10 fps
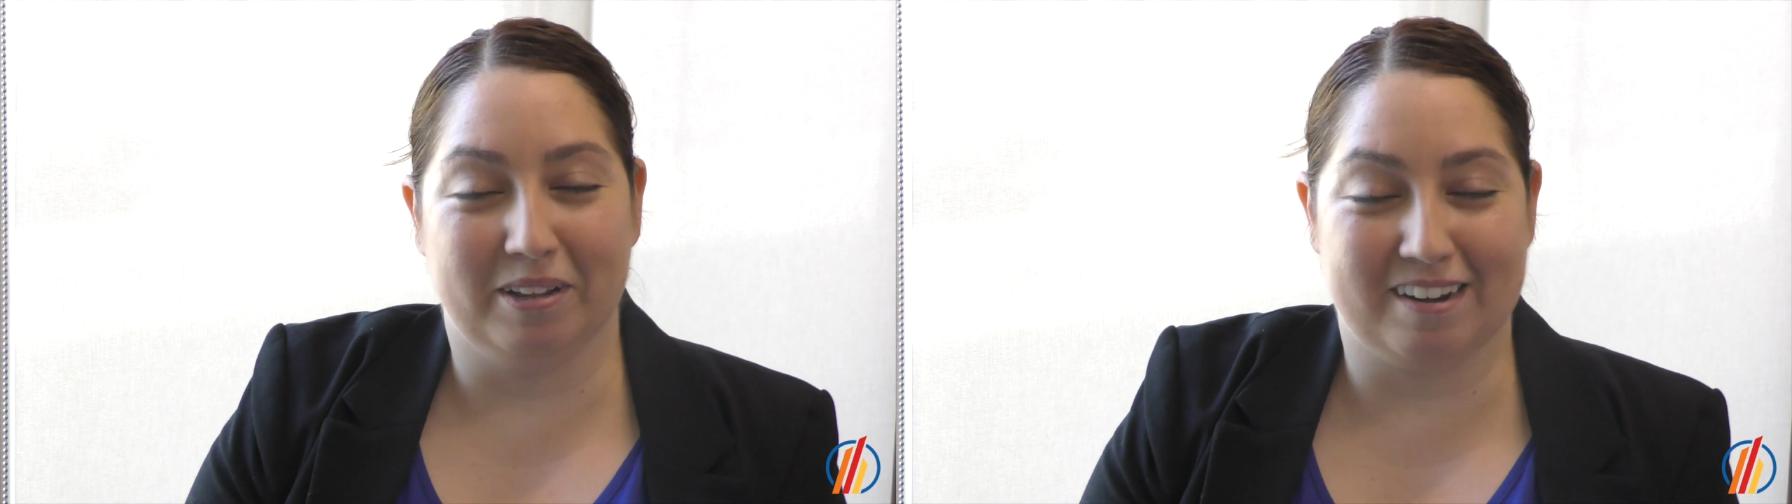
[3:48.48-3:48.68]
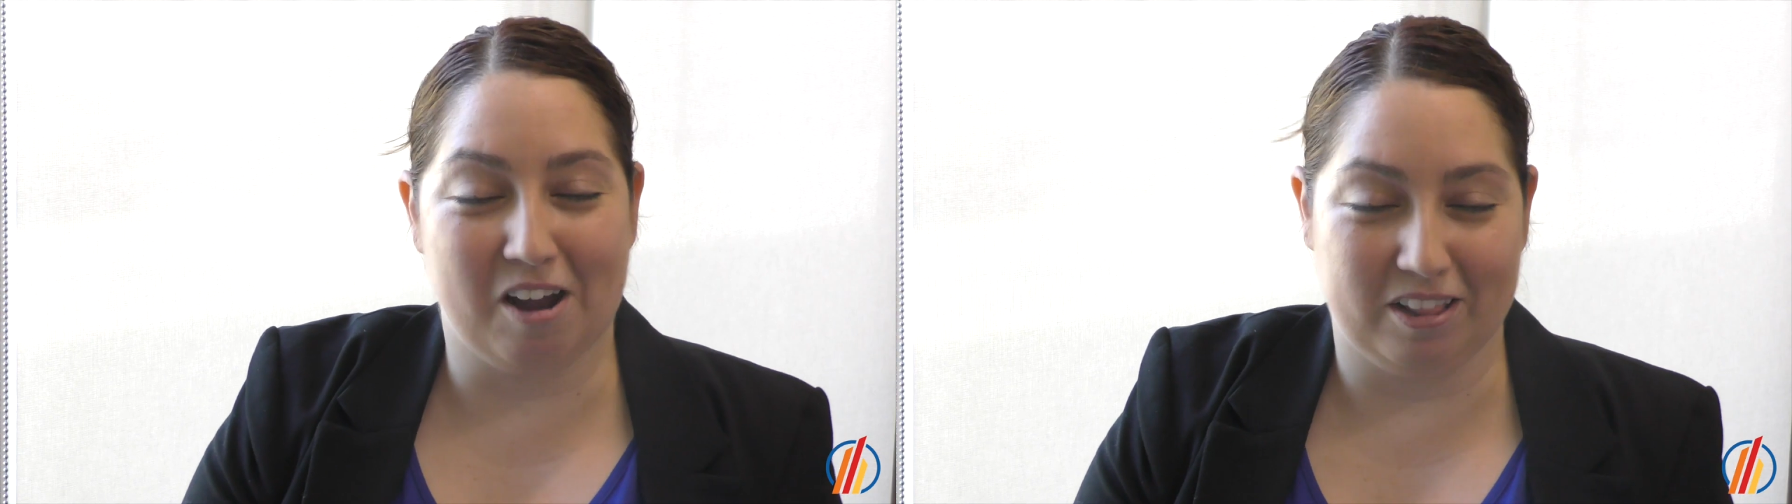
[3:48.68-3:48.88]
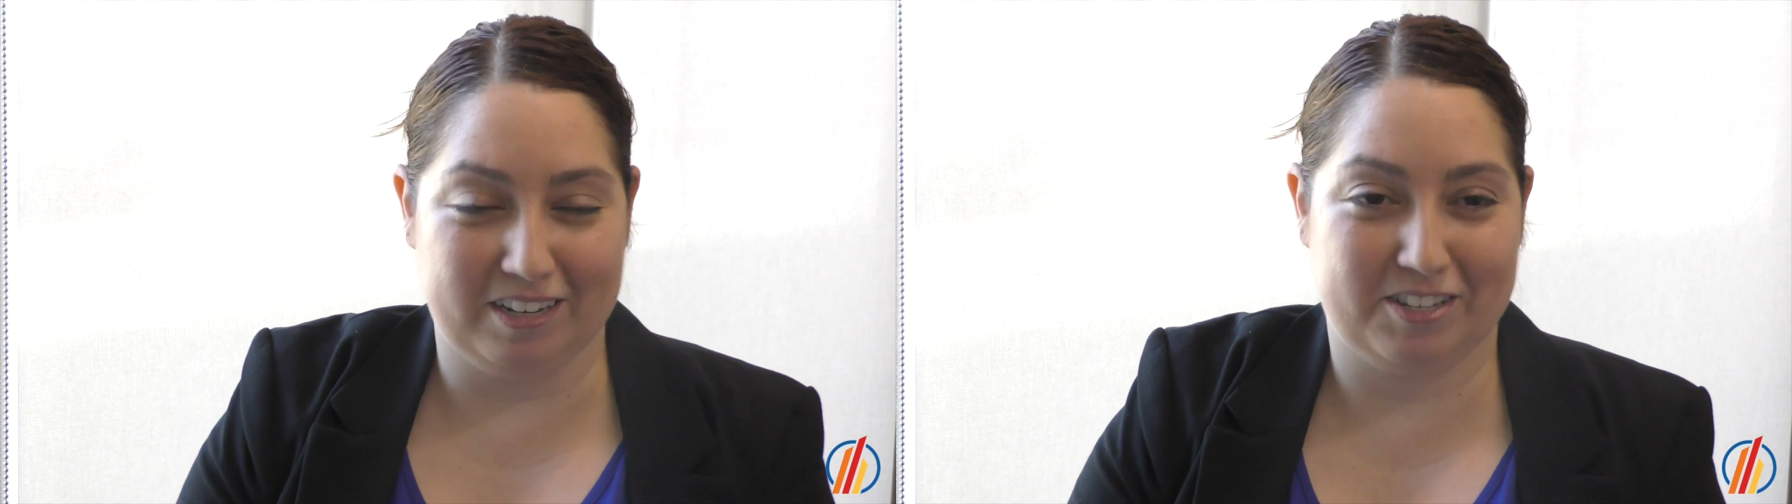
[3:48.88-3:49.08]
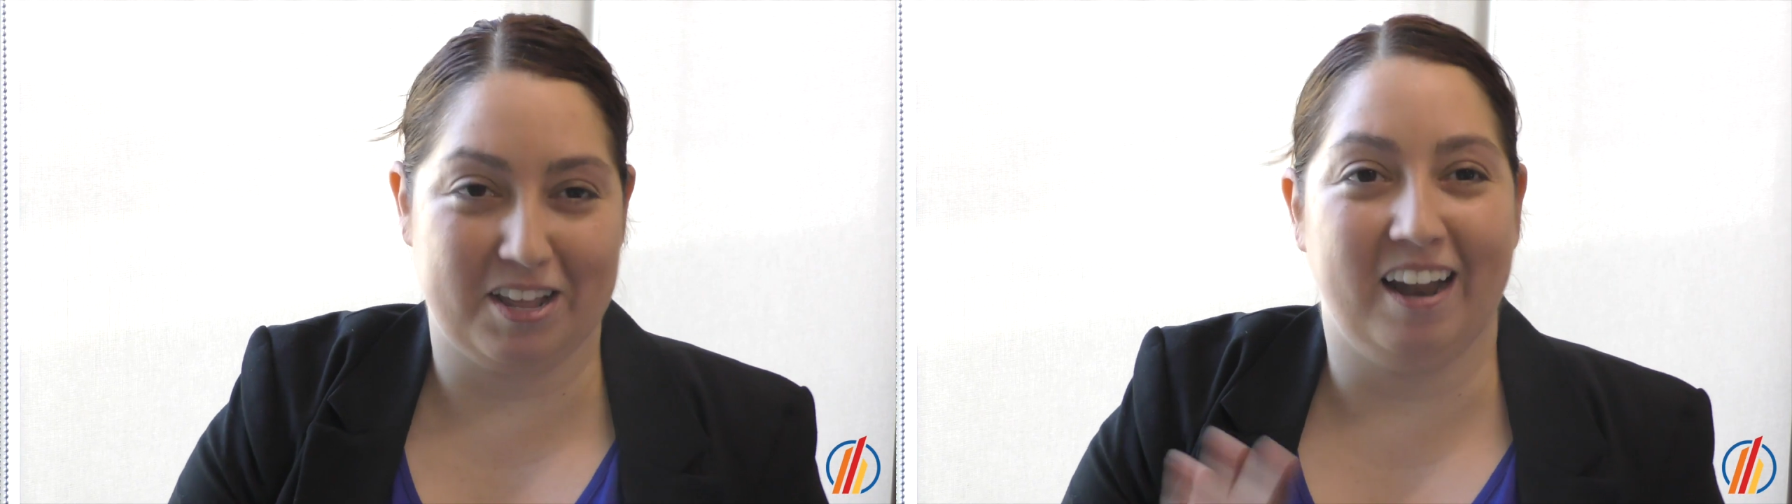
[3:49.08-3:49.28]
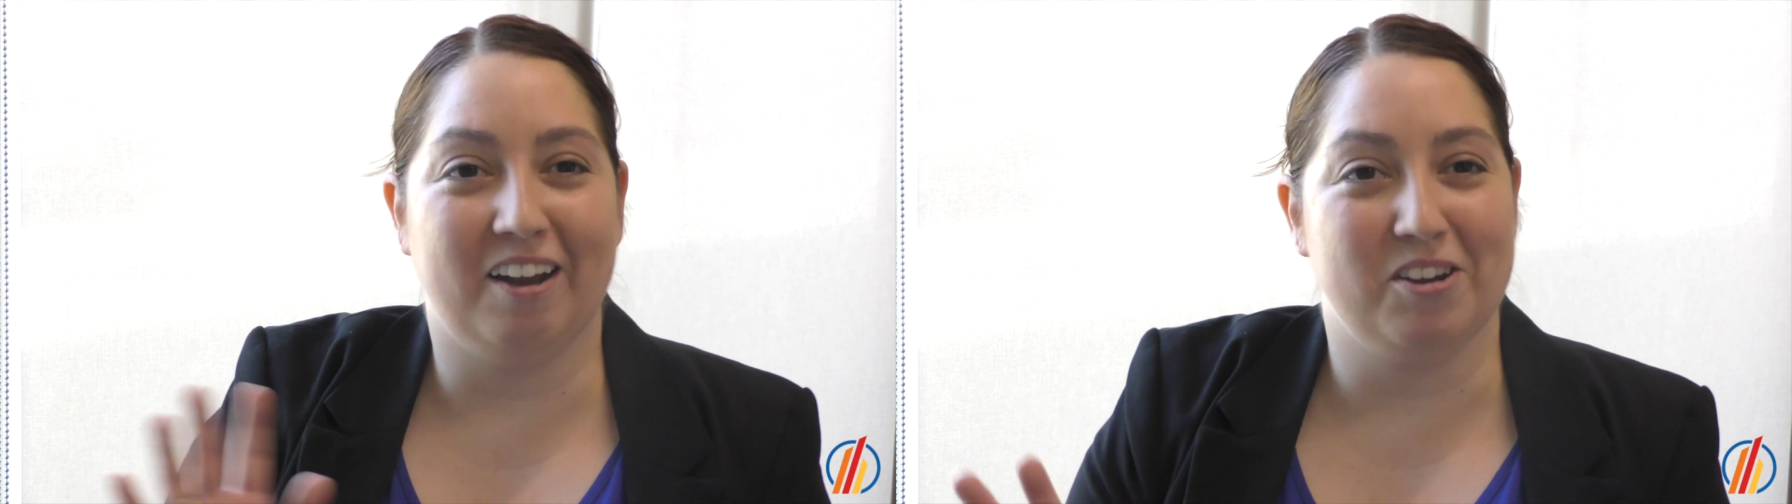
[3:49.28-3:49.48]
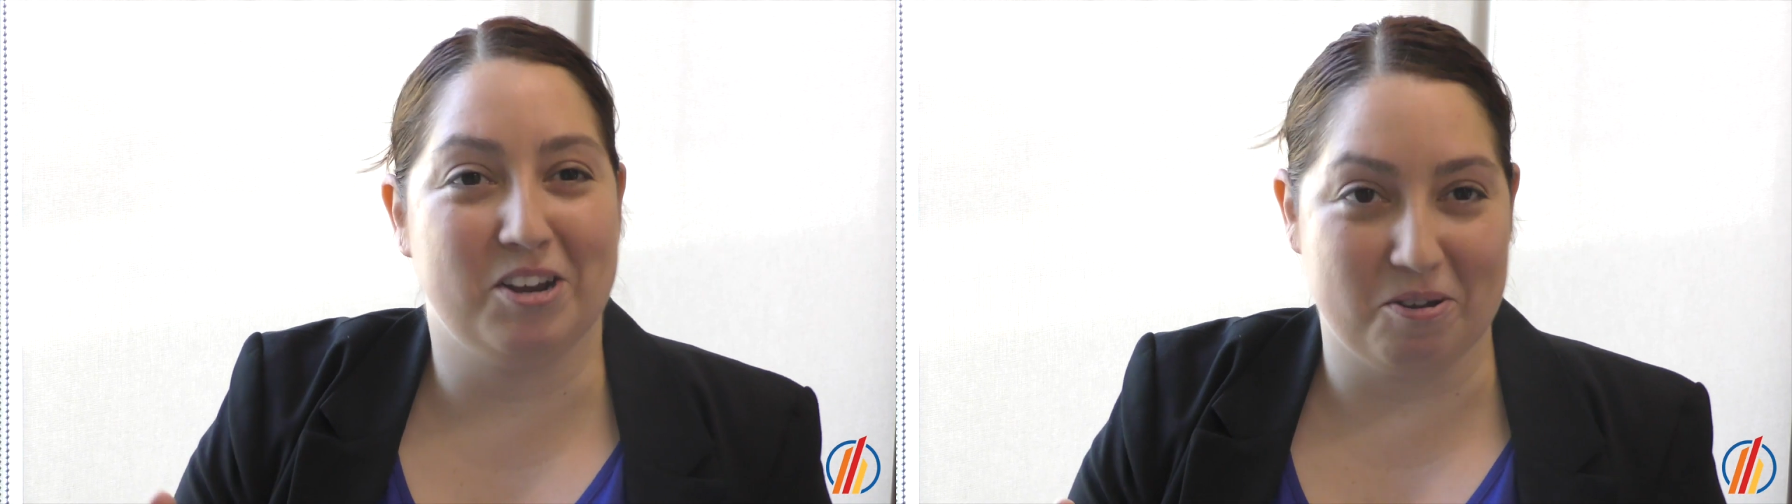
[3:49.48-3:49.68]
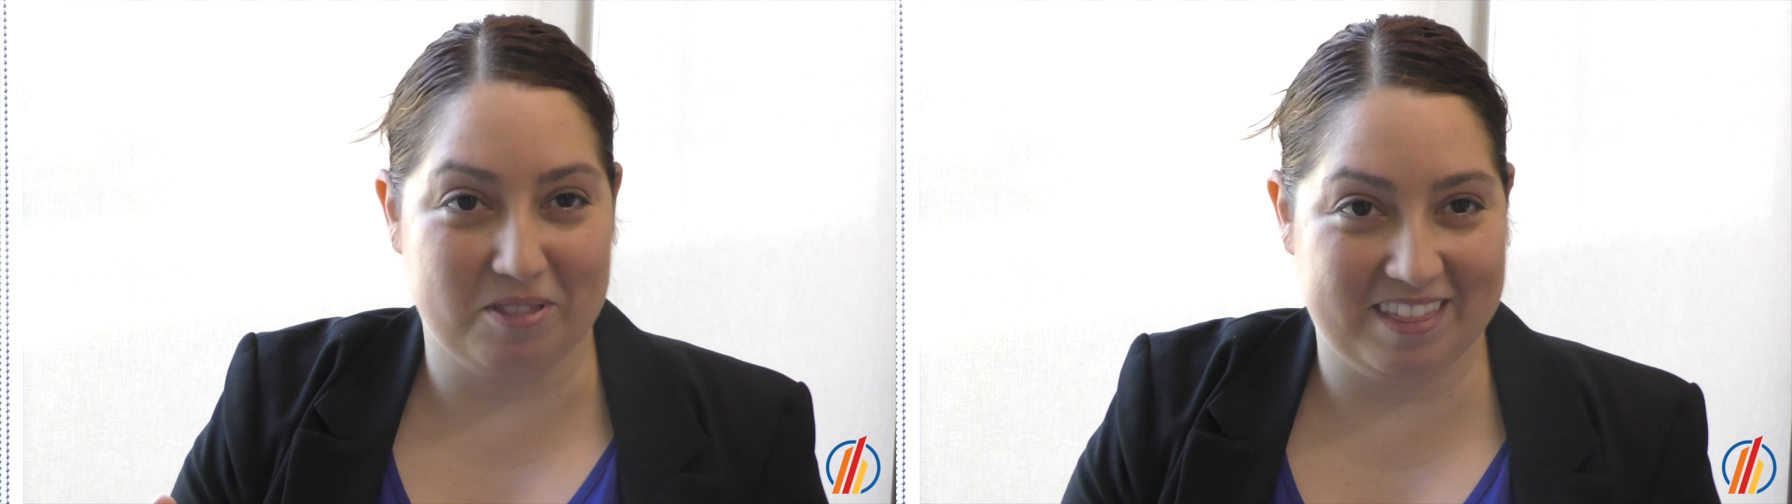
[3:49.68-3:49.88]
acknowledge that I already know